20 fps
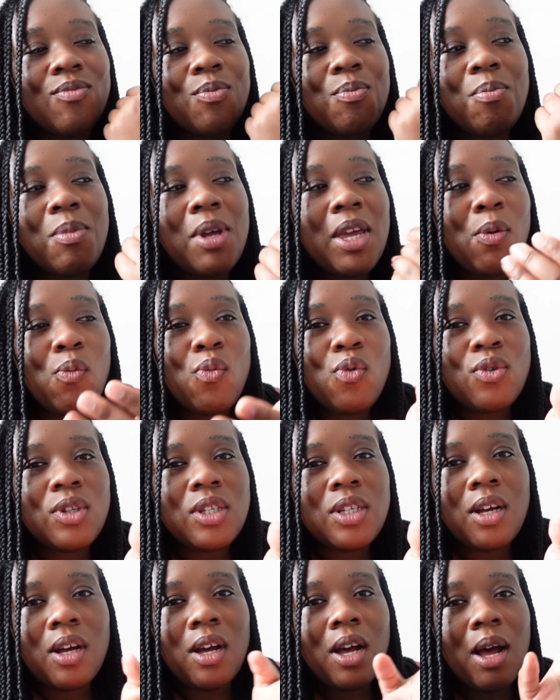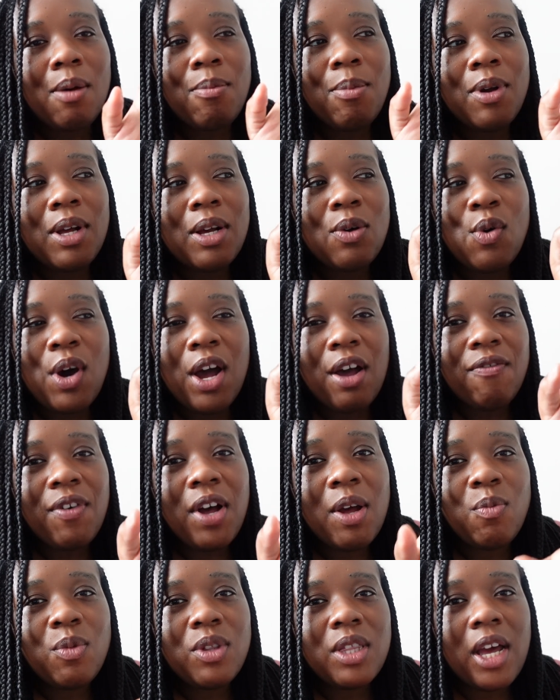me and water, I'm quite
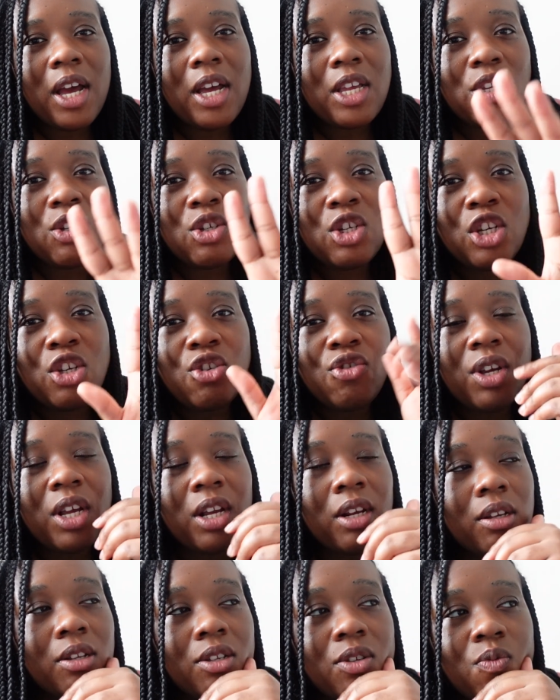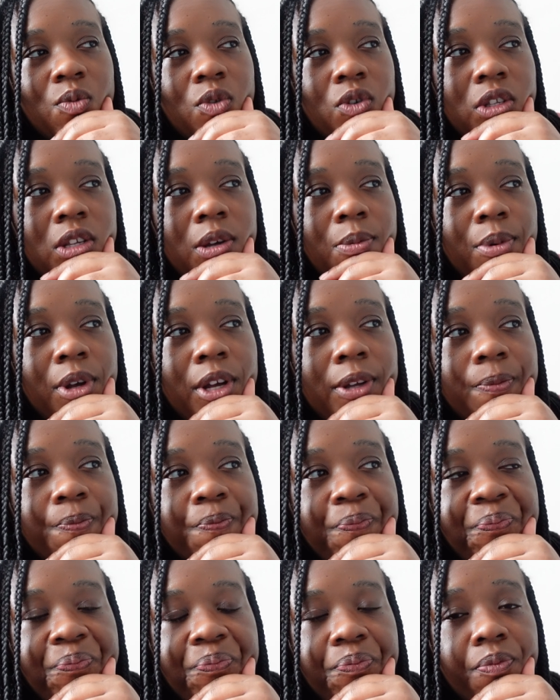fine with that. I usually drink loads of water, but
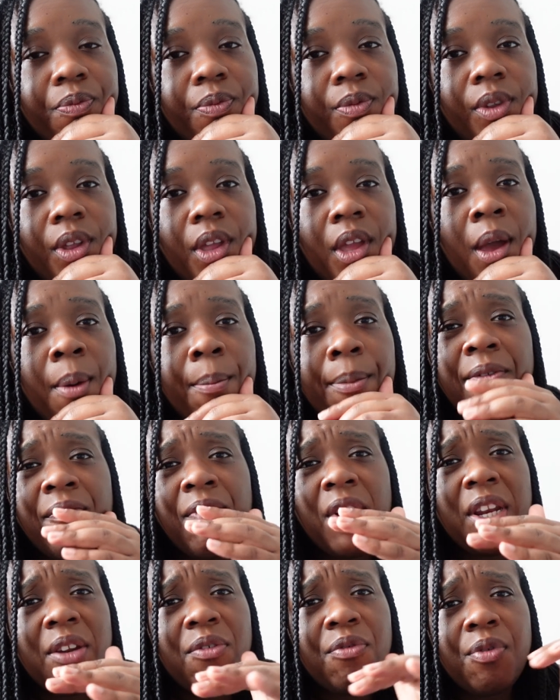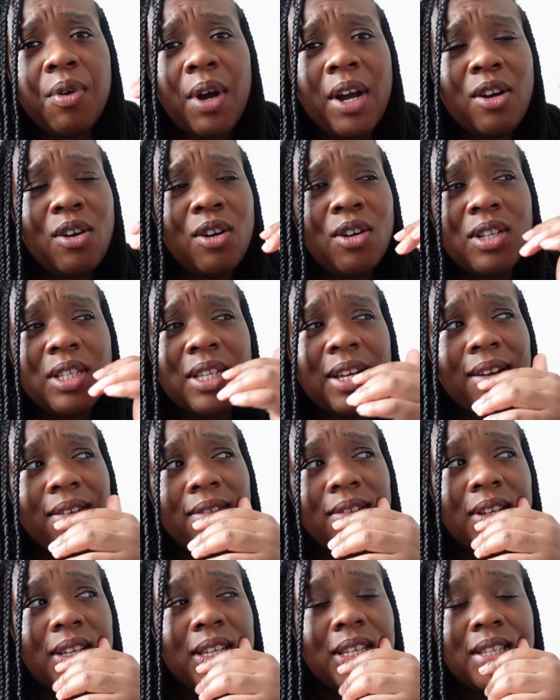I've been finding throughout
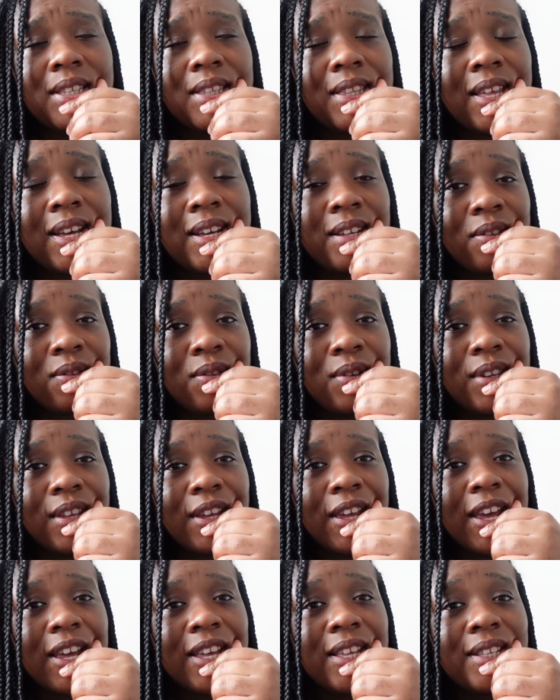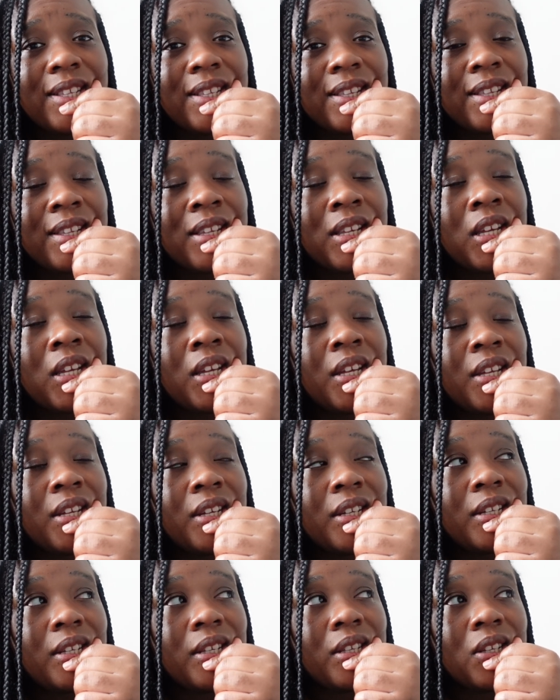lockdown that's not the case.
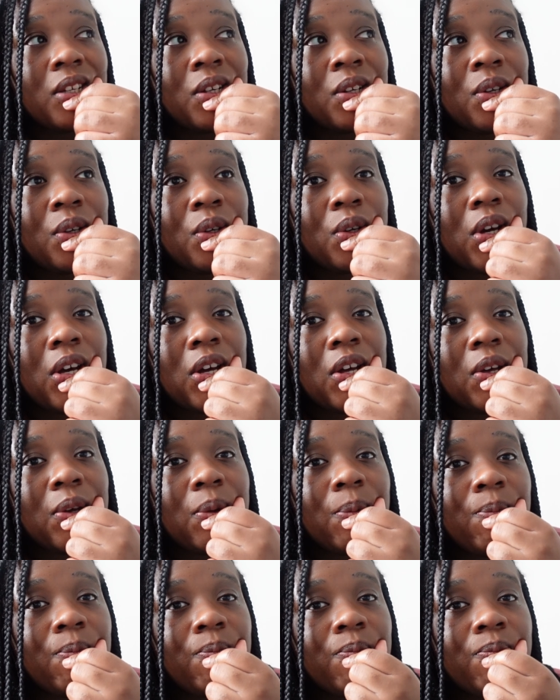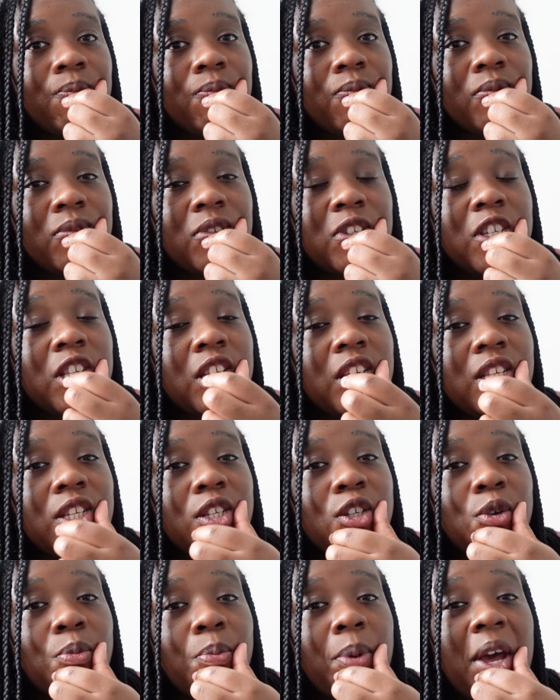So just need
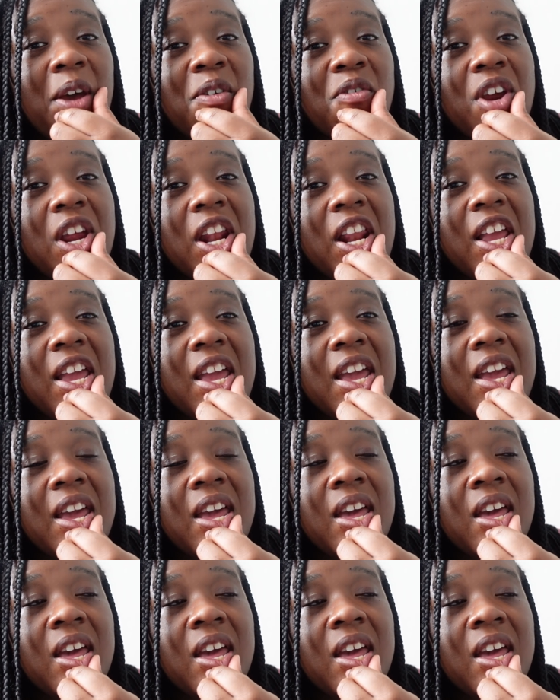to do better, really.